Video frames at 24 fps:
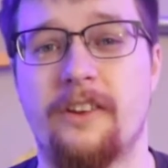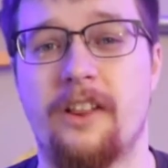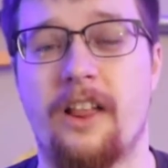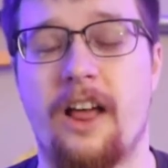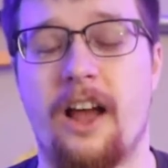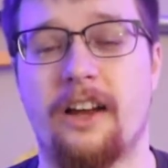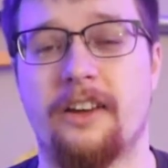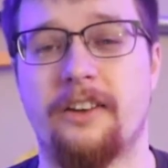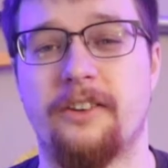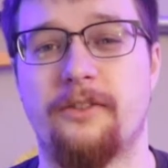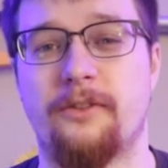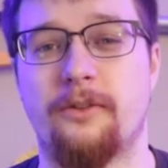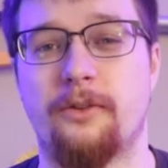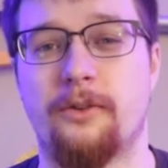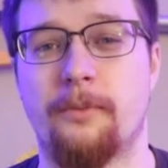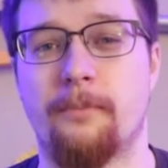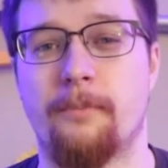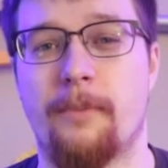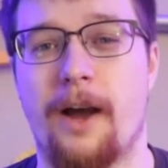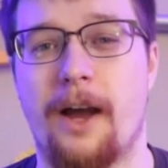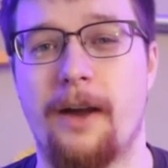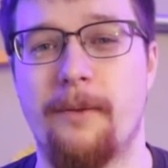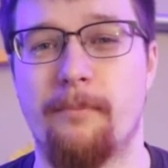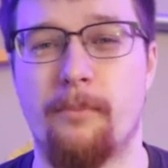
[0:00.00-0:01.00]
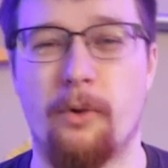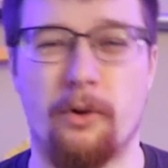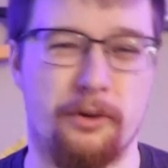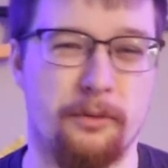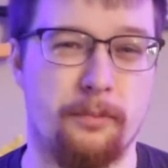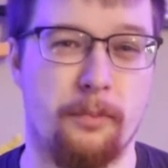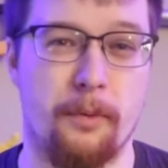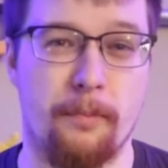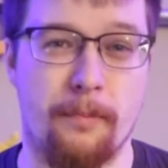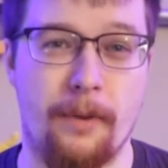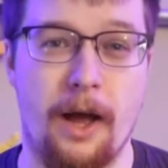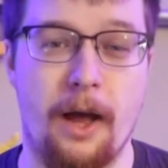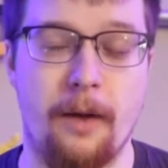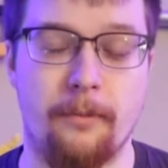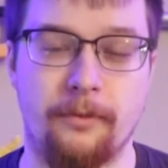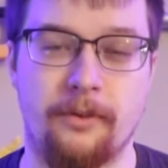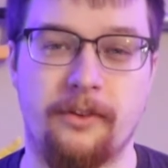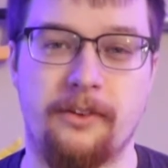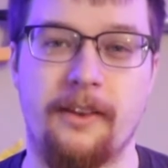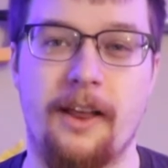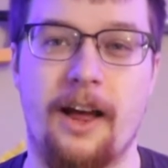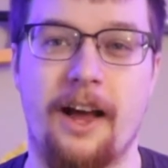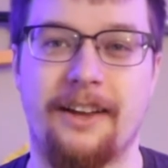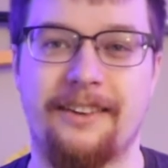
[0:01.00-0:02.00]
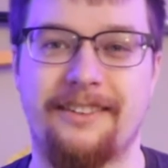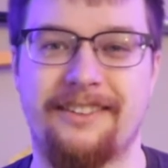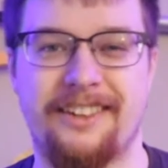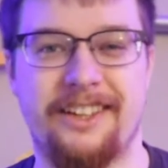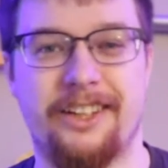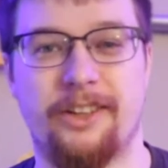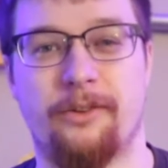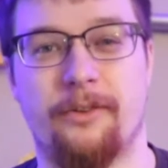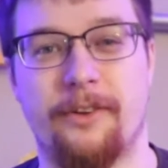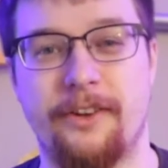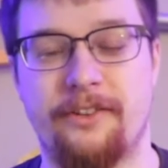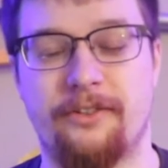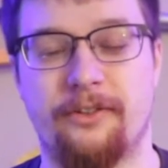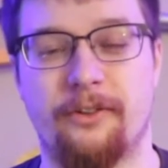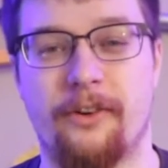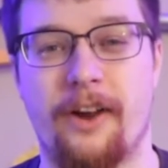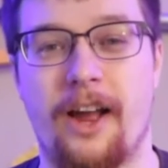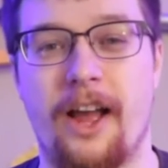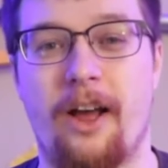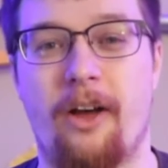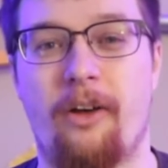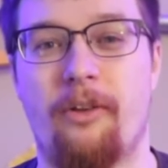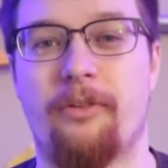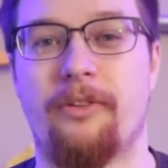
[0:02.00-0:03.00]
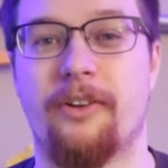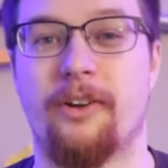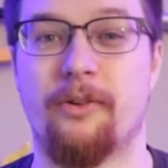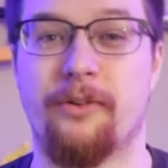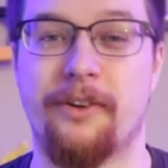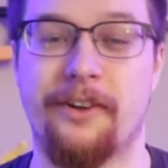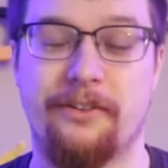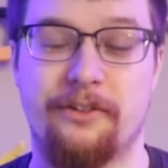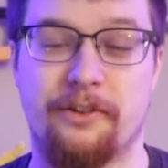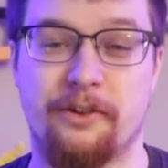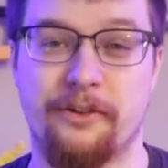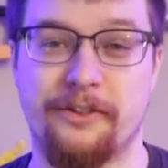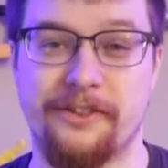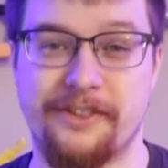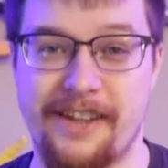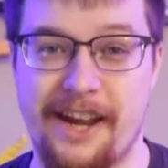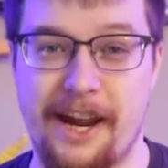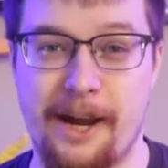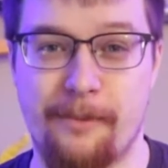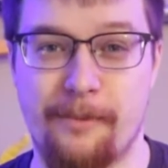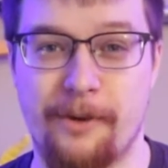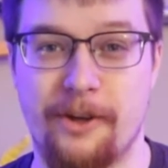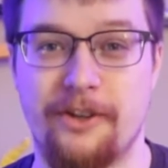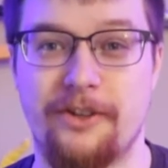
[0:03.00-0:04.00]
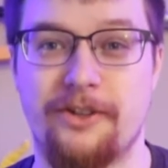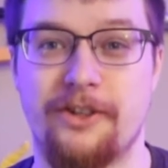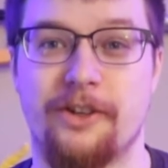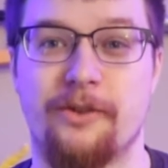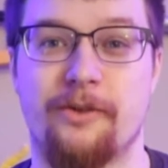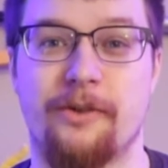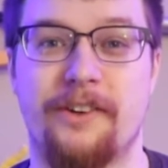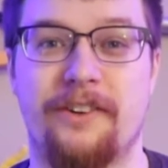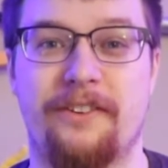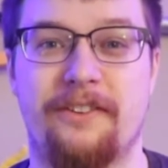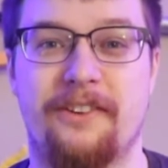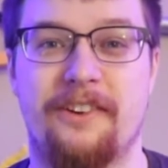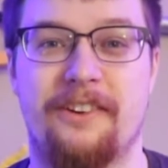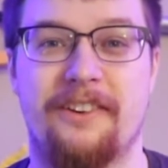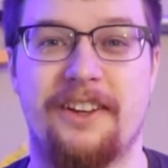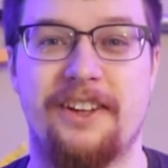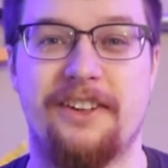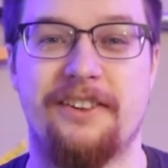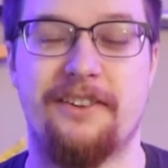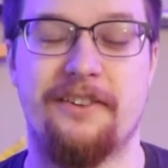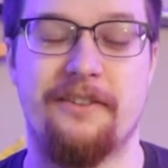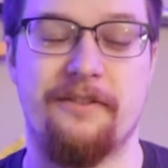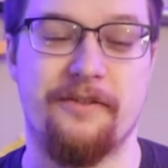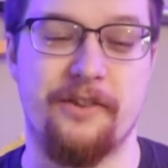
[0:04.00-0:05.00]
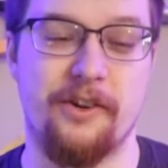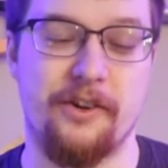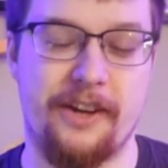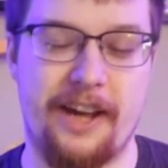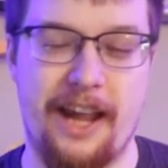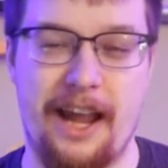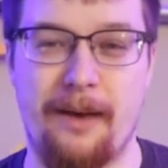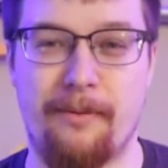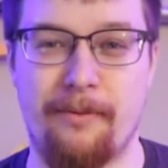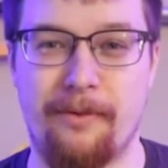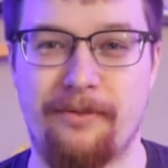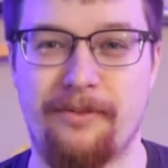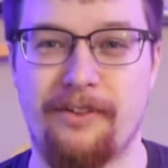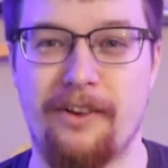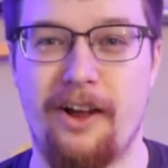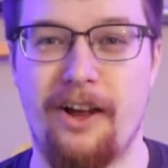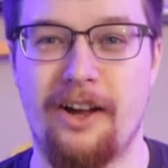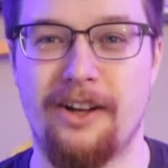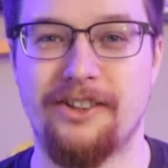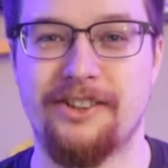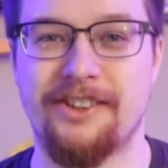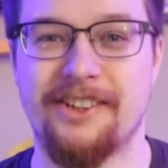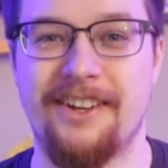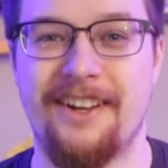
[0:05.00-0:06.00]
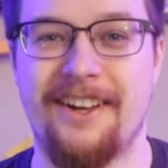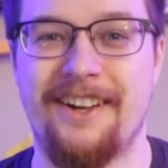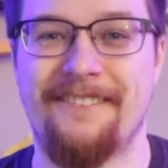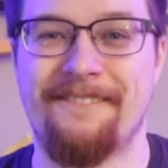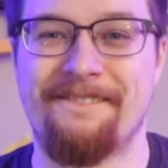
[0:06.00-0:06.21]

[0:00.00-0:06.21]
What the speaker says: clockies, you can buy multiple bomb slots, increase your health, increase your damage, increase the length of your camouflage.